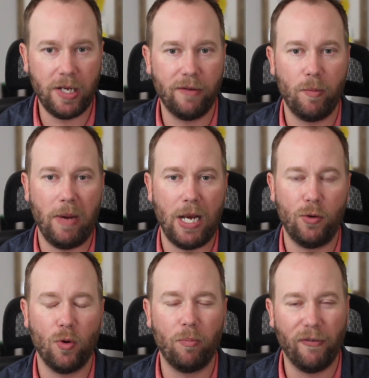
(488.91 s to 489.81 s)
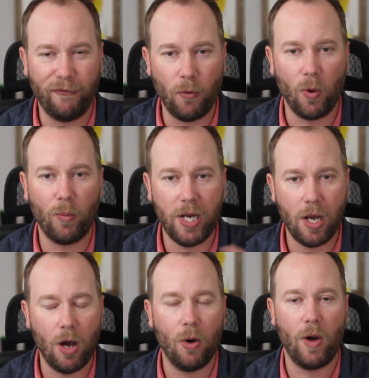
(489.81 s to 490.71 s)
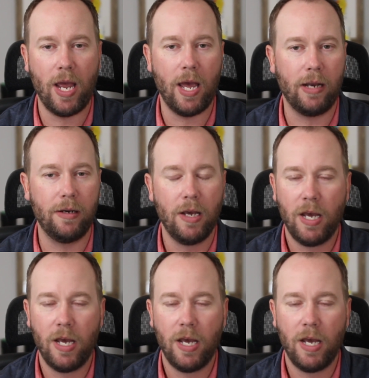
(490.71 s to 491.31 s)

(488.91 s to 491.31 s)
of it manual before we go and,